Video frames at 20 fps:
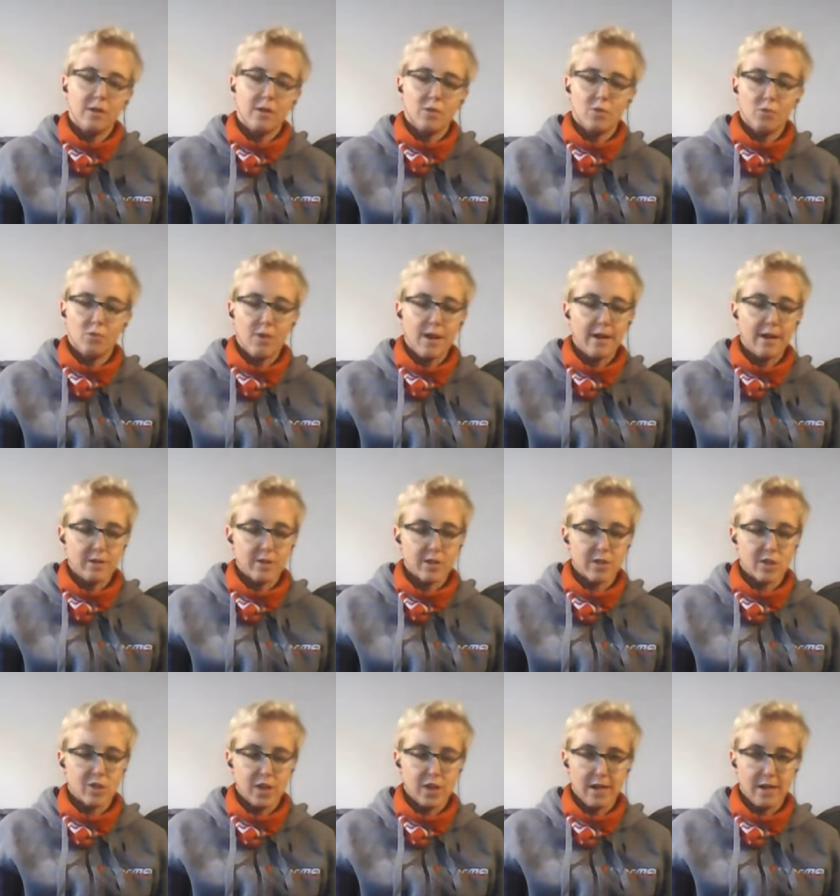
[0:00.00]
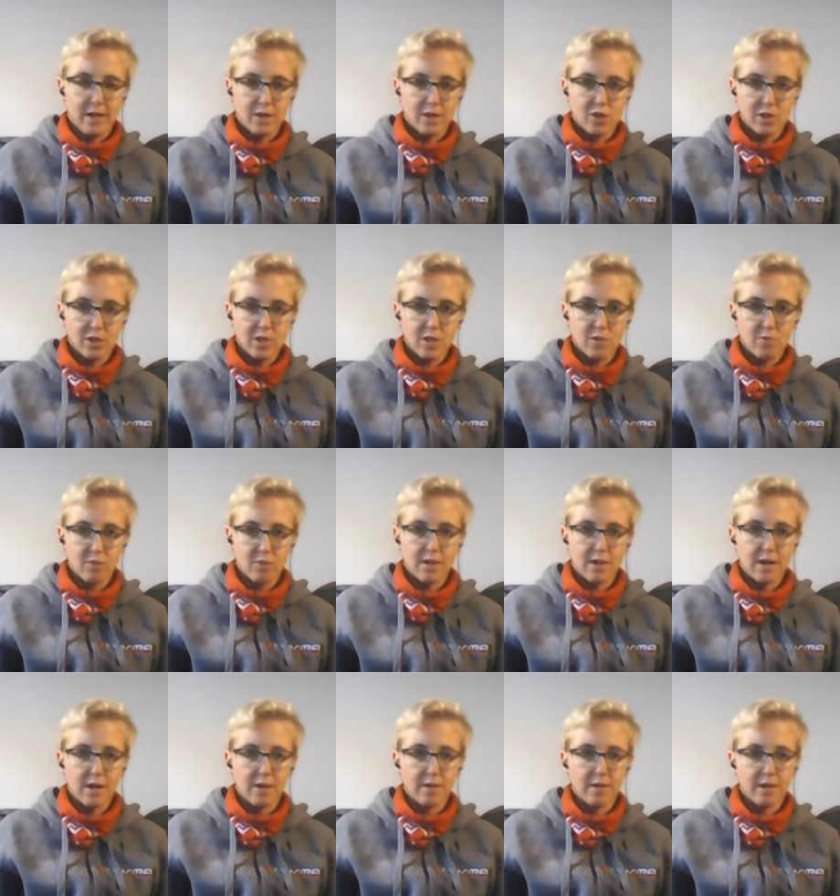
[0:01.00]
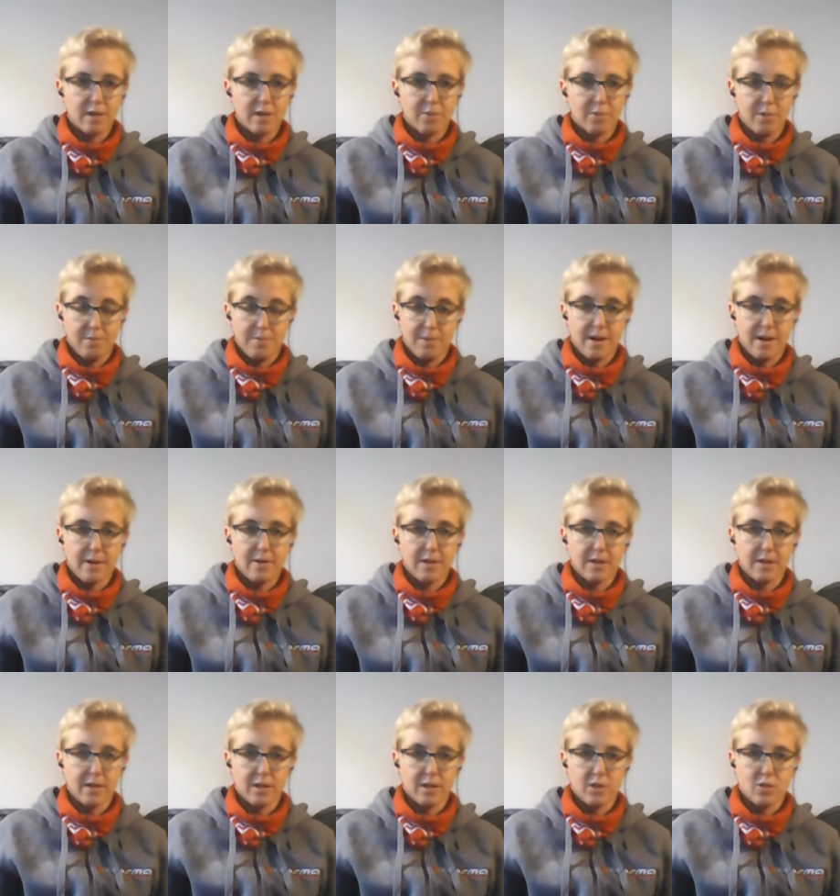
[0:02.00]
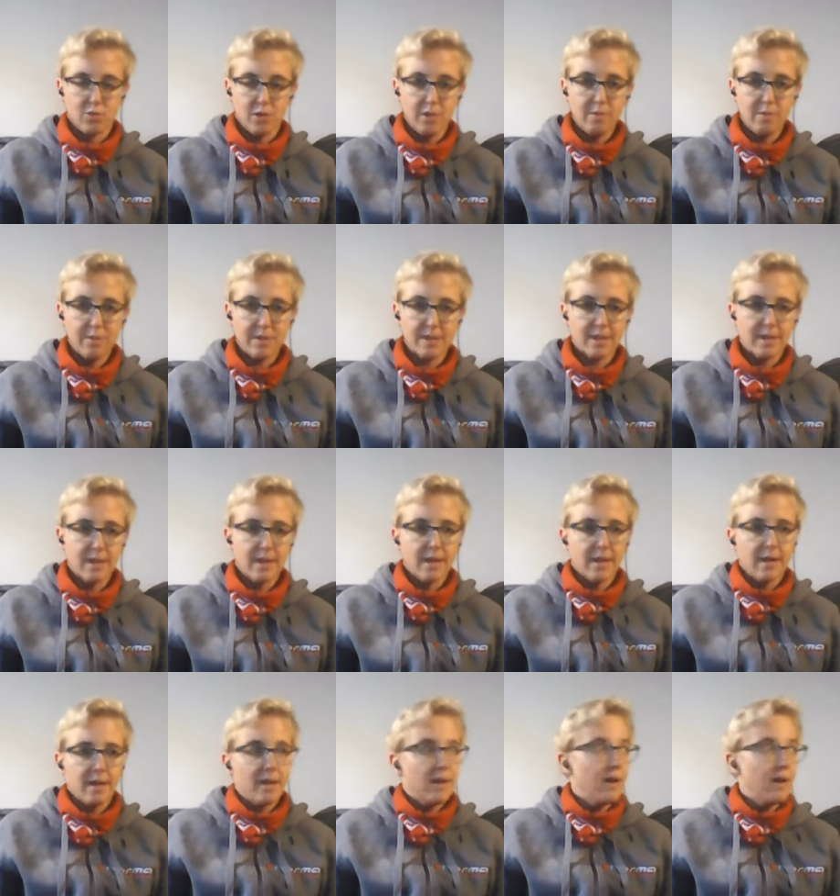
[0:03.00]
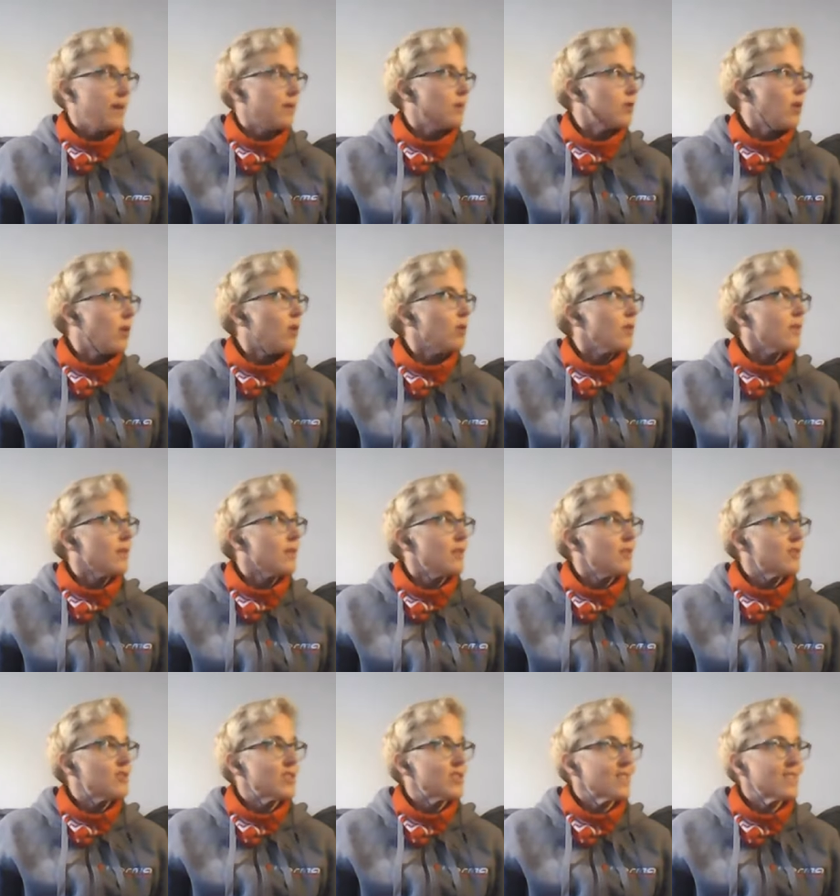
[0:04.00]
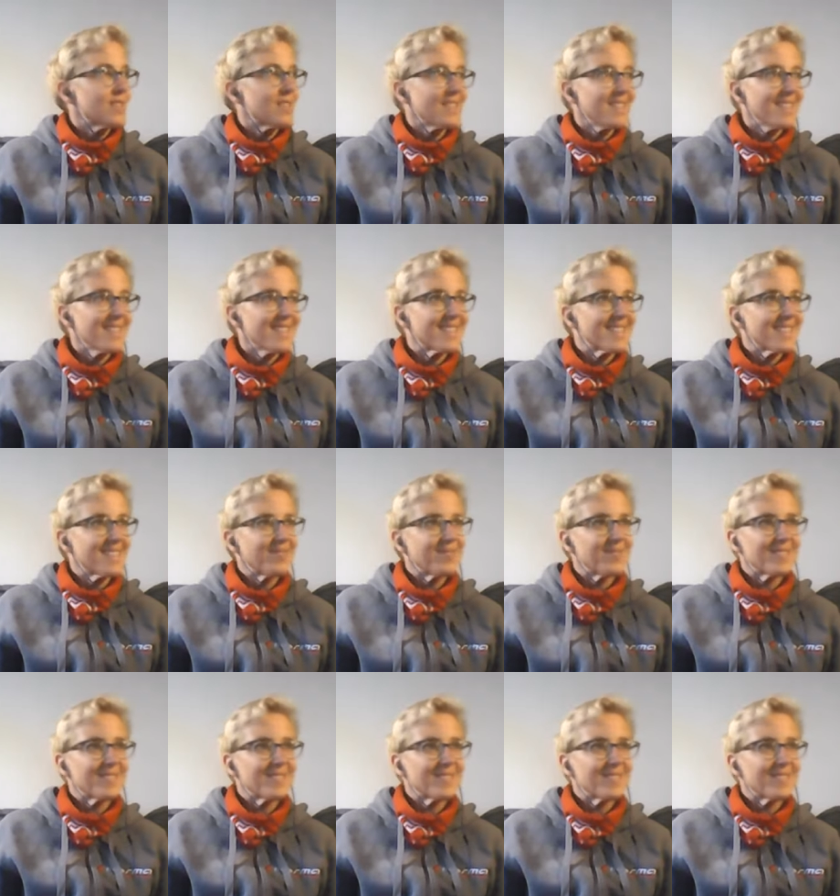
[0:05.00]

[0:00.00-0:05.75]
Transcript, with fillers: riders challenges regarding preparing the trips and all the logistics